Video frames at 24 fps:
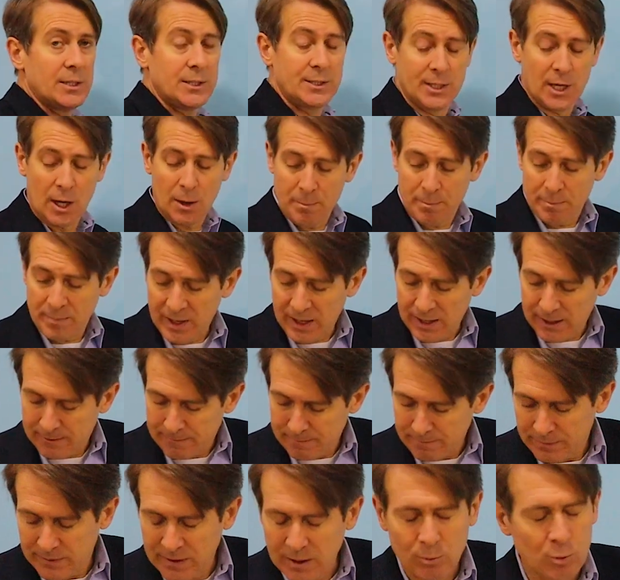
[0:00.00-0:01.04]
damme,
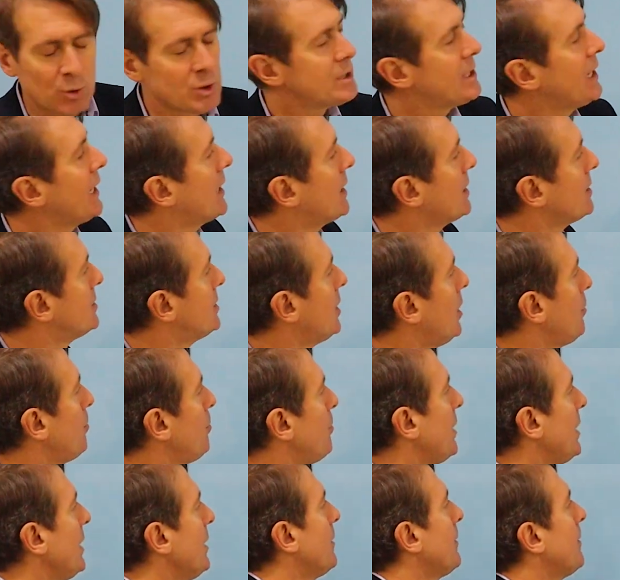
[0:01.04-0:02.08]
that will take a
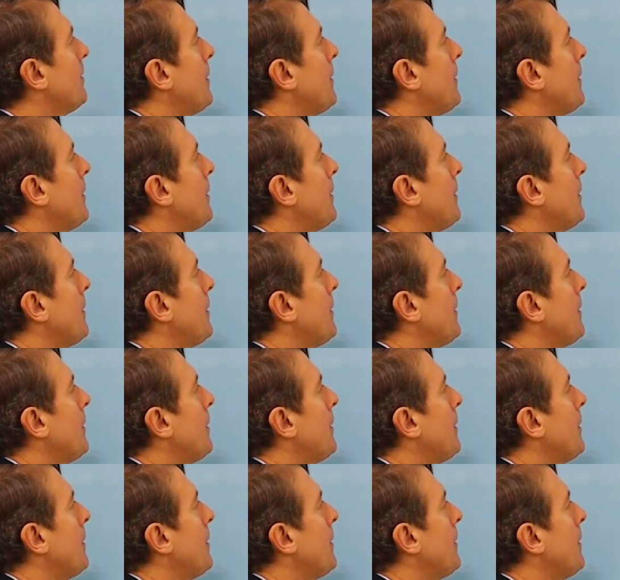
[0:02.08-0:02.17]
damme.